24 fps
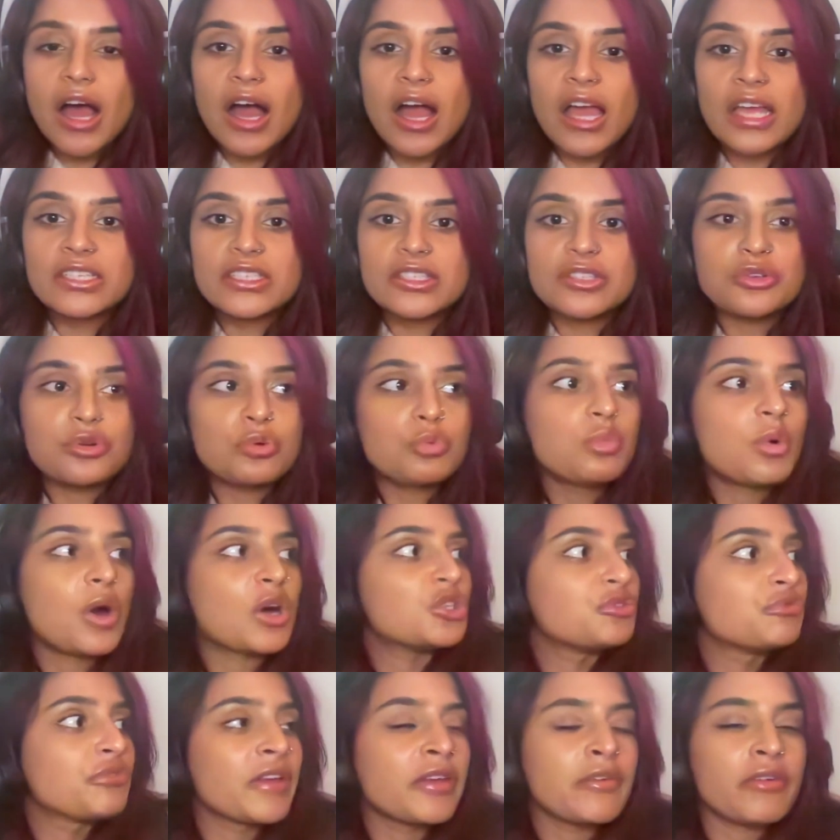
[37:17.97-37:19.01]
I still
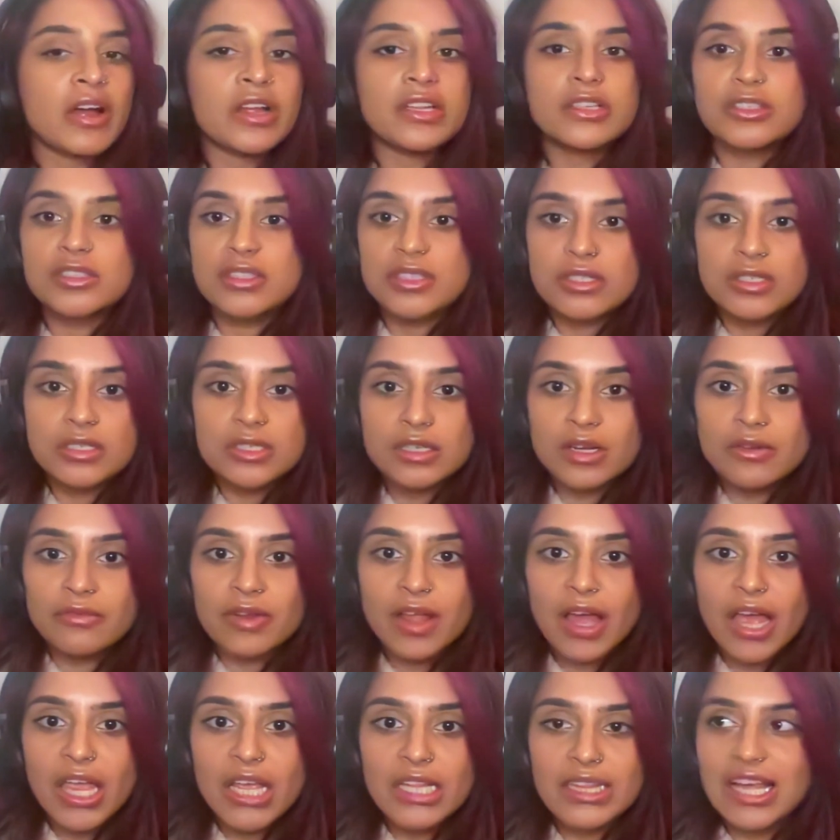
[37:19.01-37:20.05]
watch reruns of
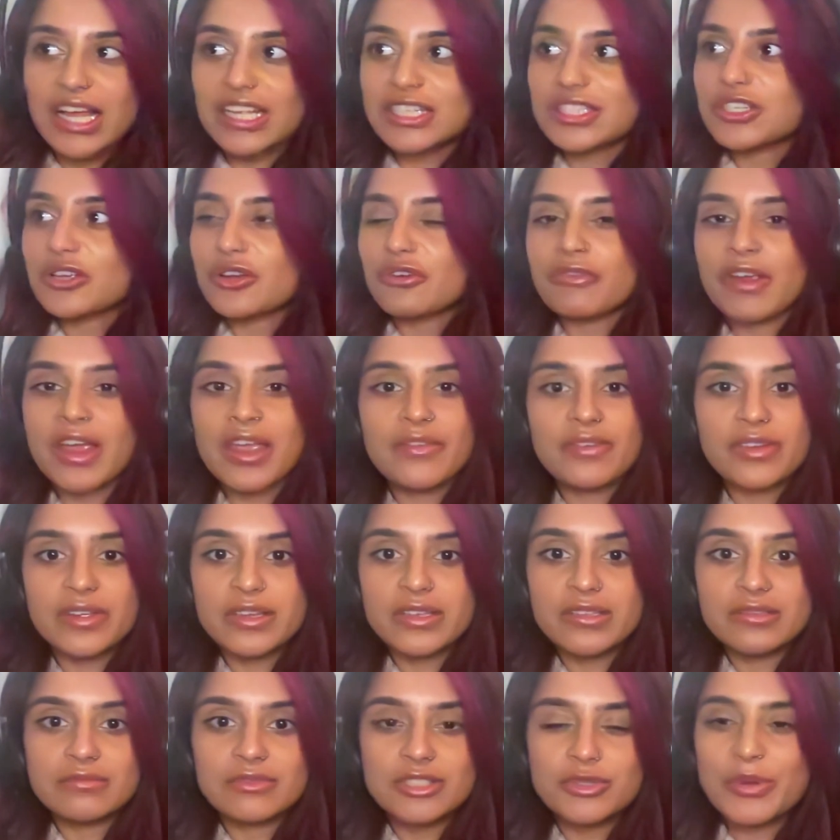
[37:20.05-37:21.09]
like That's So
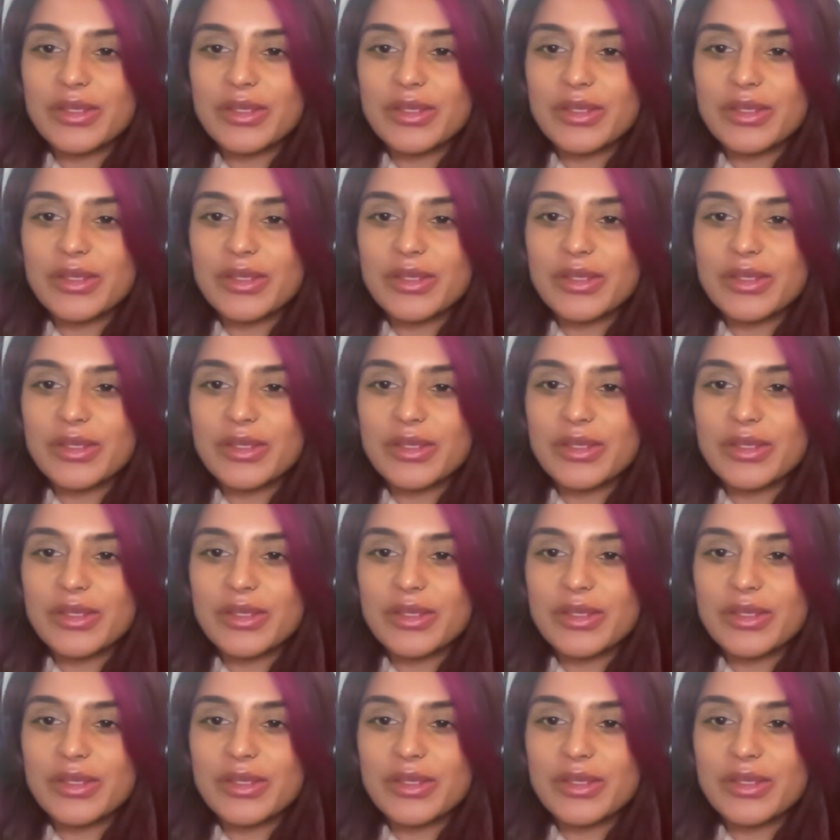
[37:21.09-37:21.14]
Raven,